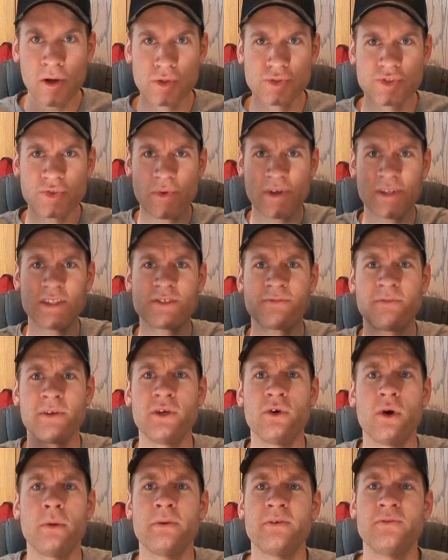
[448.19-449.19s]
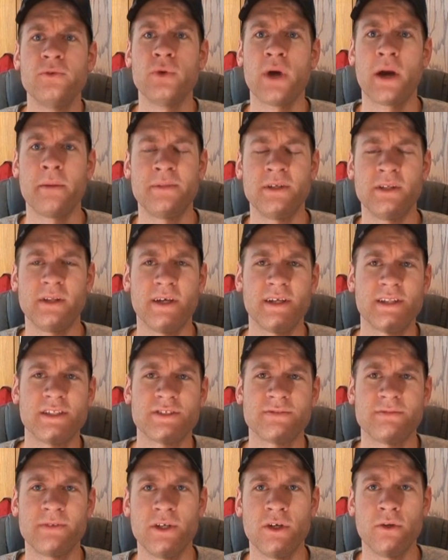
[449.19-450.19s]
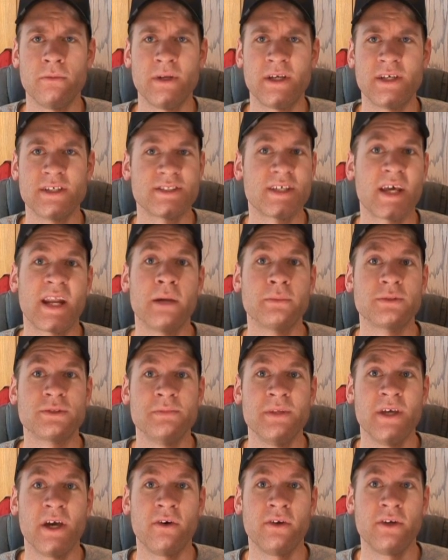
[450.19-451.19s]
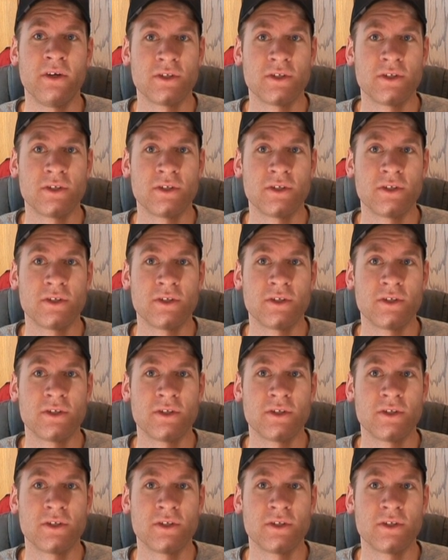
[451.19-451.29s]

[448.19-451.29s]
Also, rate this video up if you happen to like this video, because that helps me out,